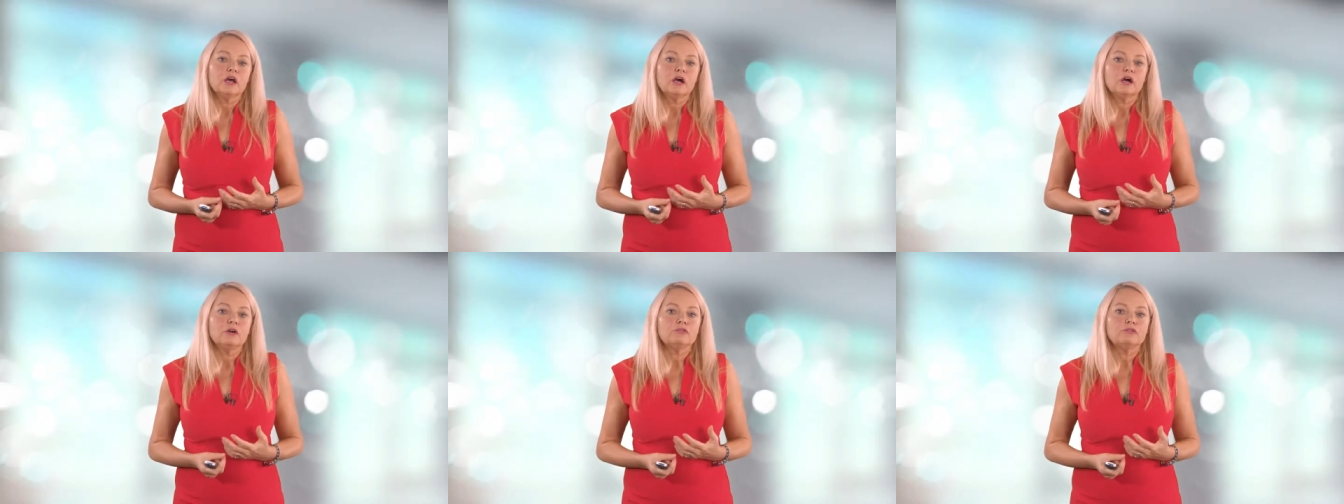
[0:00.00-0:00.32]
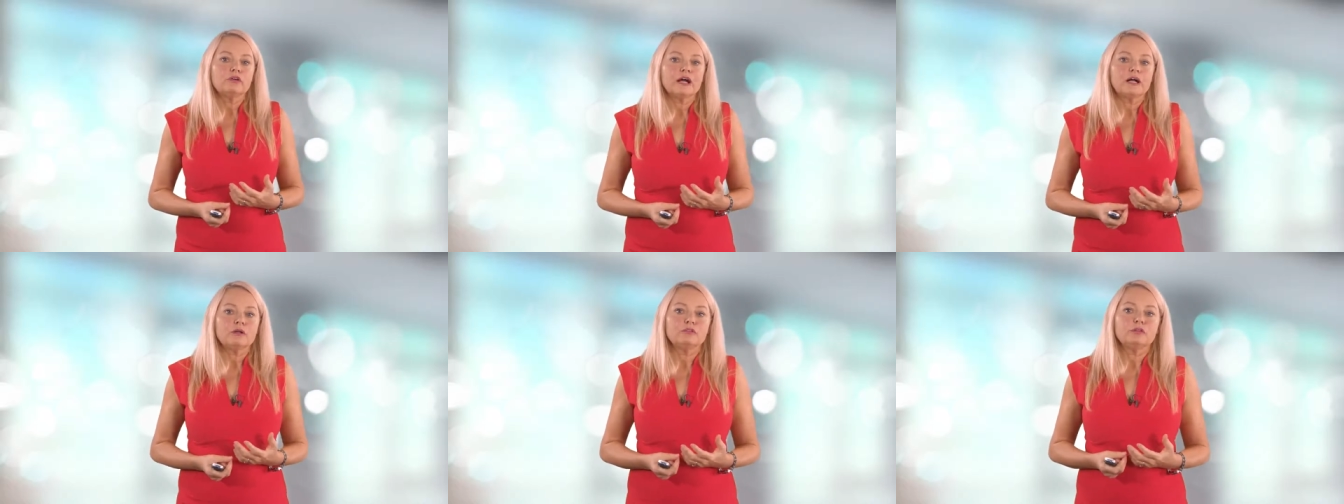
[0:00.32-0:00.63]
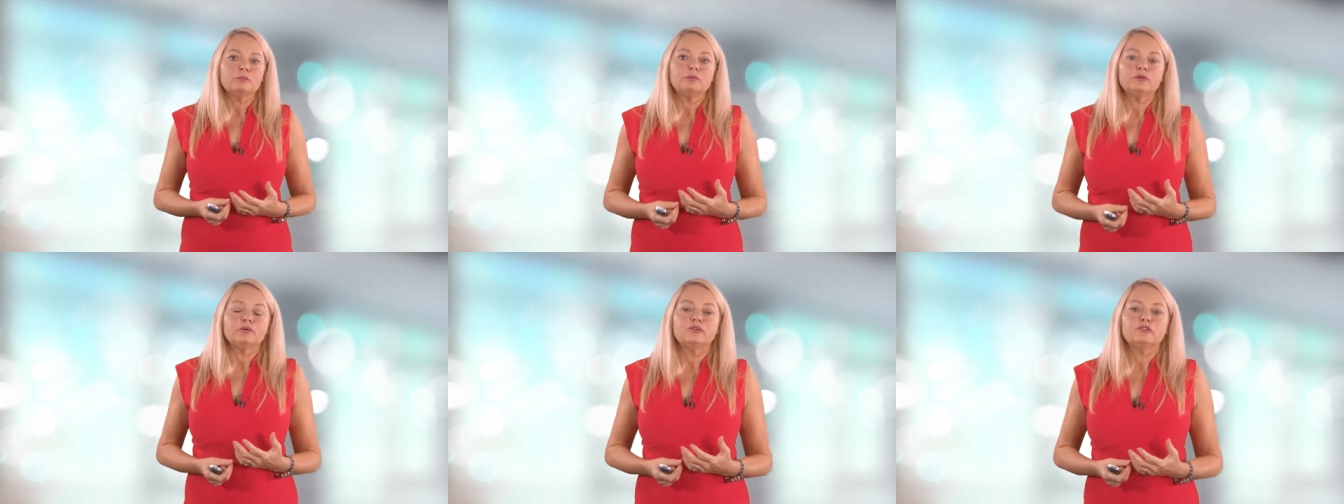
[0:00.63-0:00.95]
around the
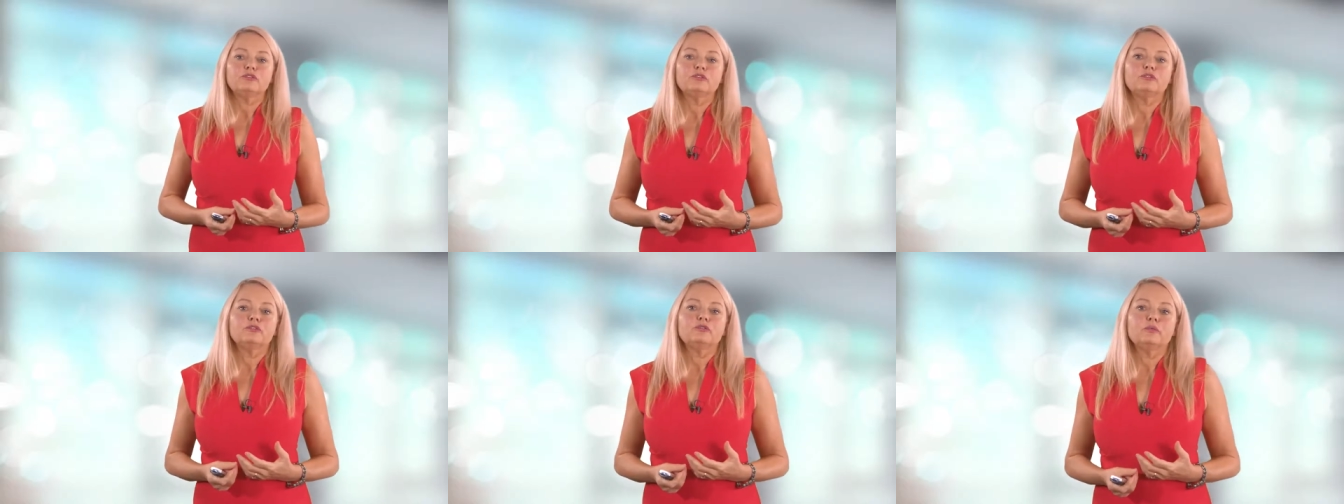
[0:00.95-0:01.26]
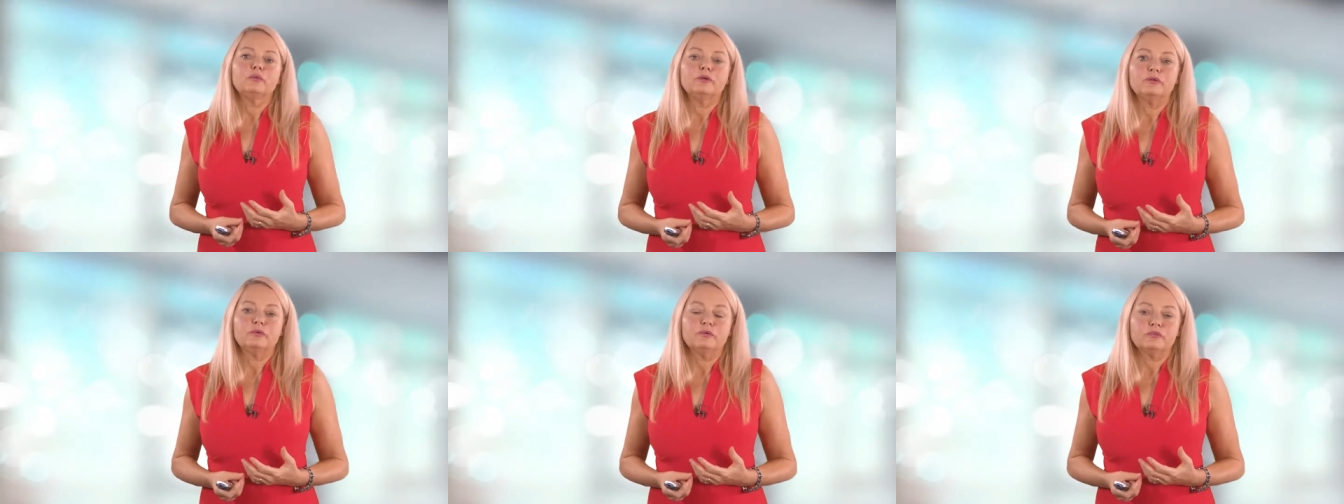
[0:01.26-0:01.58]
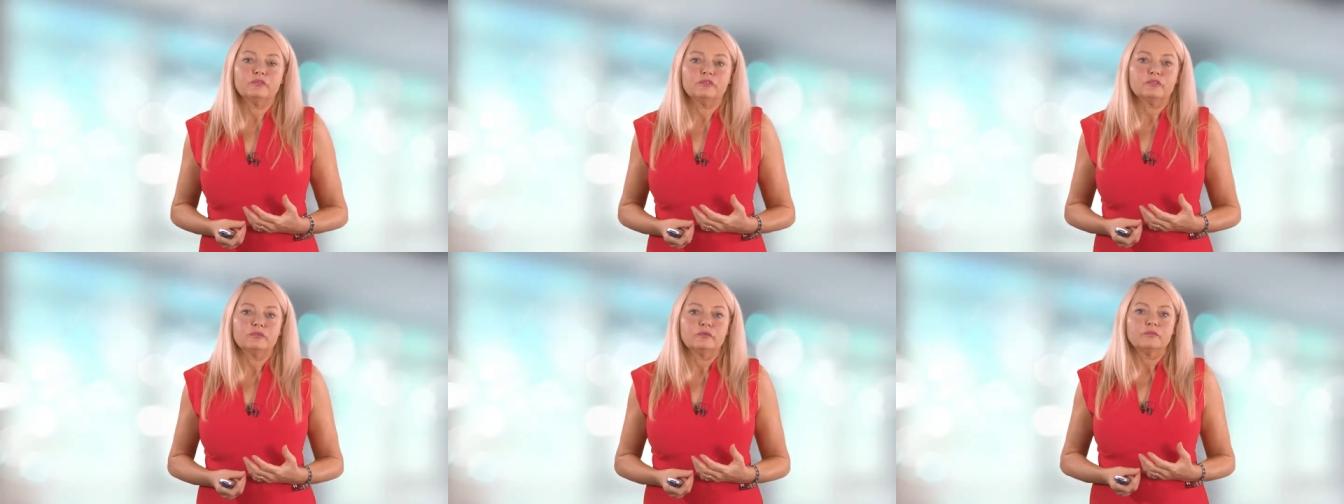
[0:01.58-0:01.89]
burden of
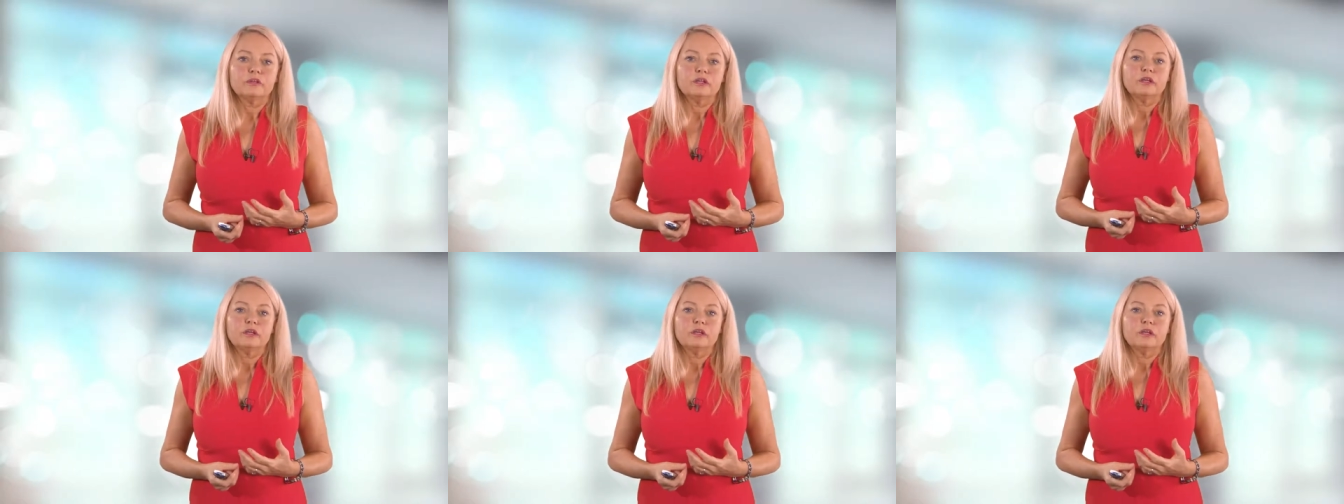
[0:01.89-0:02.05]
wounds,